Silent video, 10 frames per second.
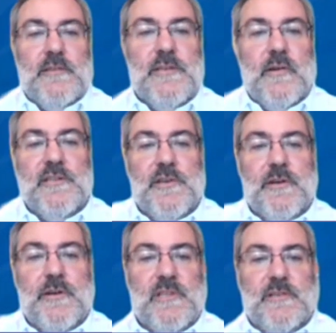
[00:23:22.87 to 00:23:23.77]
So in
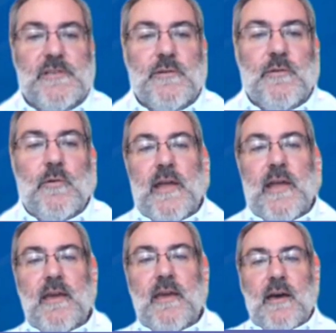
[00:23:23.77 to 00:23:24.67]
terms of the
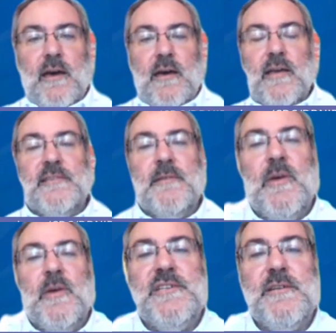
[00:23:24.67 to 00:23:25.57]
scoring, as I
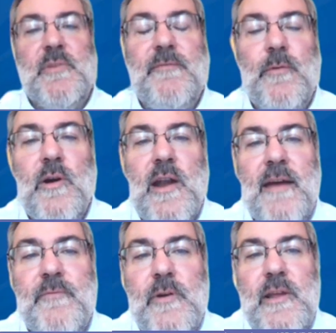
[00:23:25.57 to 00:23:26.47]
mentioned before,
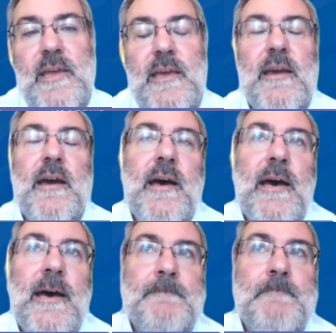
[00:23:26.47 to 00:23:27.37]
every
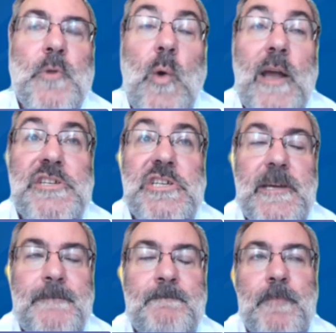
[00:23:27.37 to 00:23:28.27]

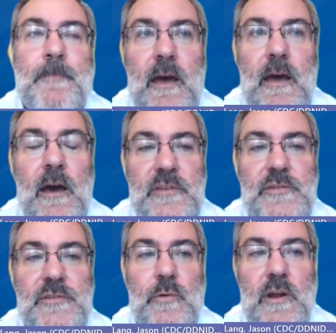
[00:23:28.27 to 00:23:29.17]
question on the
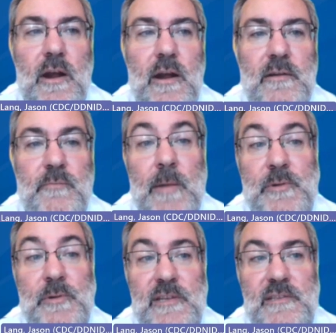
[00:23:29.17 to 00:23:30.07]
scorecard
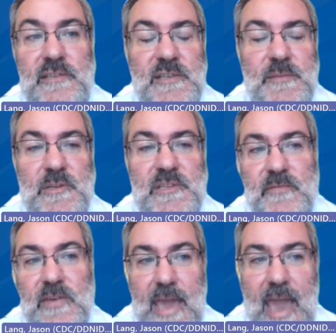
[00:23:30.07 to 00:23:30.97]
represents a
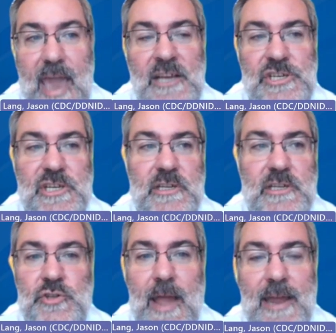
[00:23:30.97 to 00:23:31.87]
specific
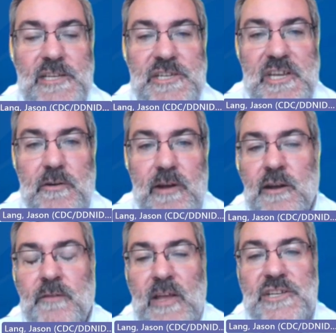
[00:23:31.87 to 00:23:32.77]
action, strategy, or
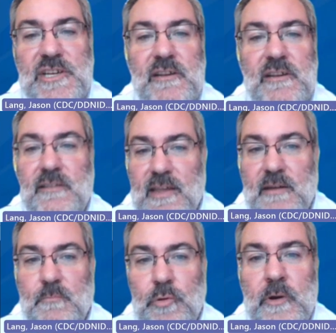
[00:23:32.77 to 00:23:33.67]
intervention that
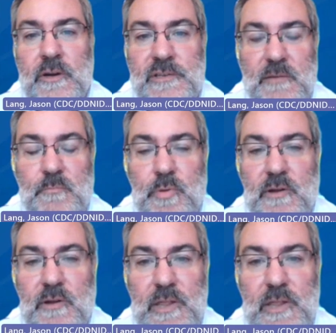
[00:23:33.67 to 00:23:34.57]
employers can put
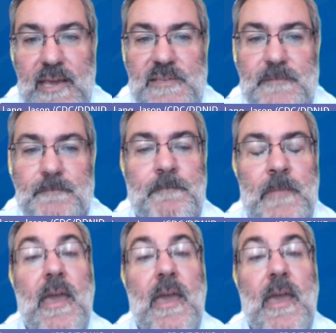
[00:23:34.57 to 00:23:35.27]
in place.